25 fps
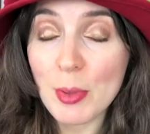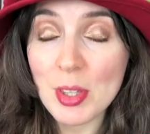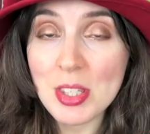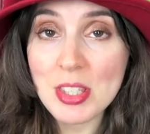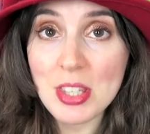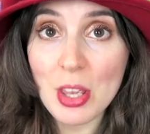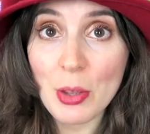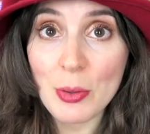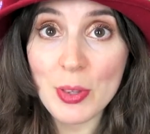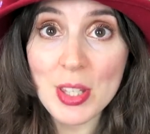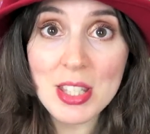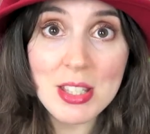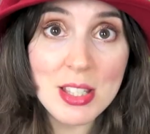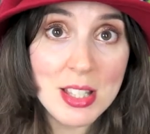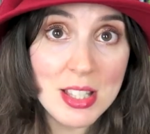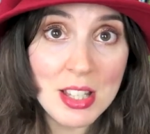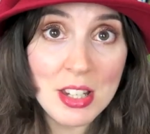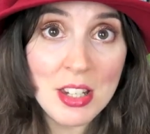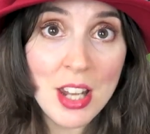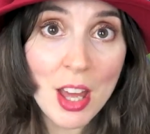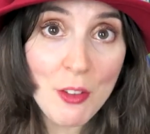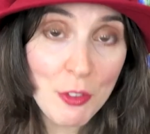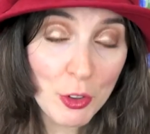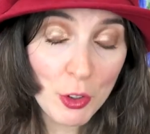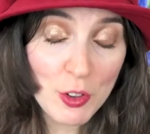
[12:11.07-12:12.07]
So this is
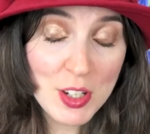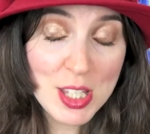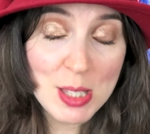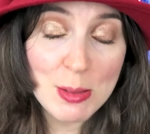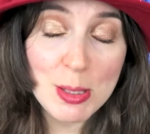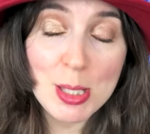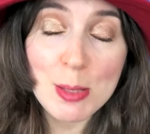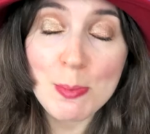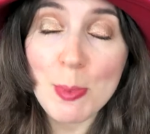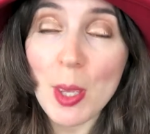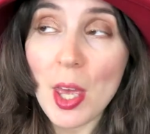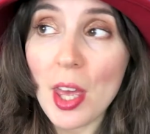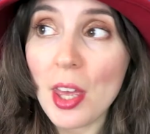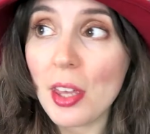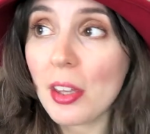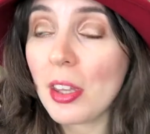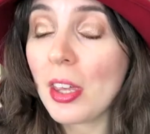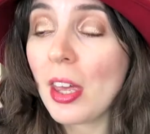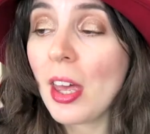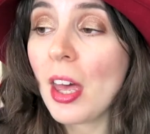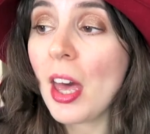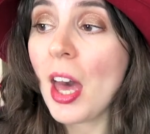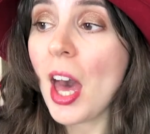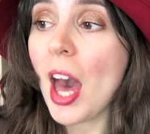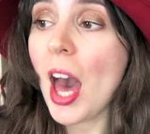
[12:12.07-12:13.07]
another Christmas
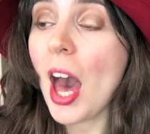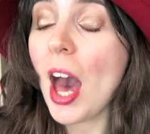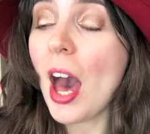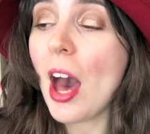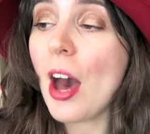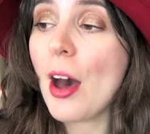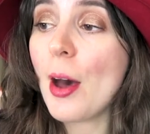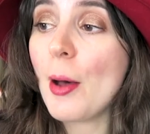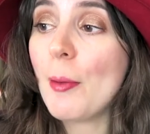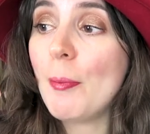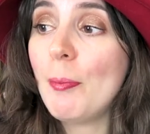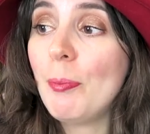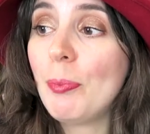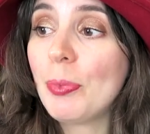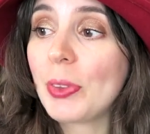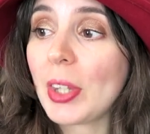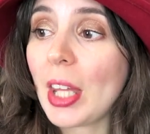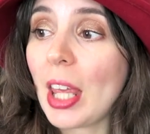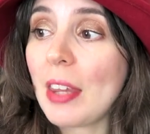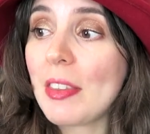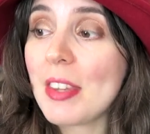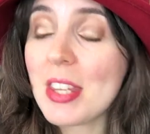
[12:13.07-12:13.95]
book, and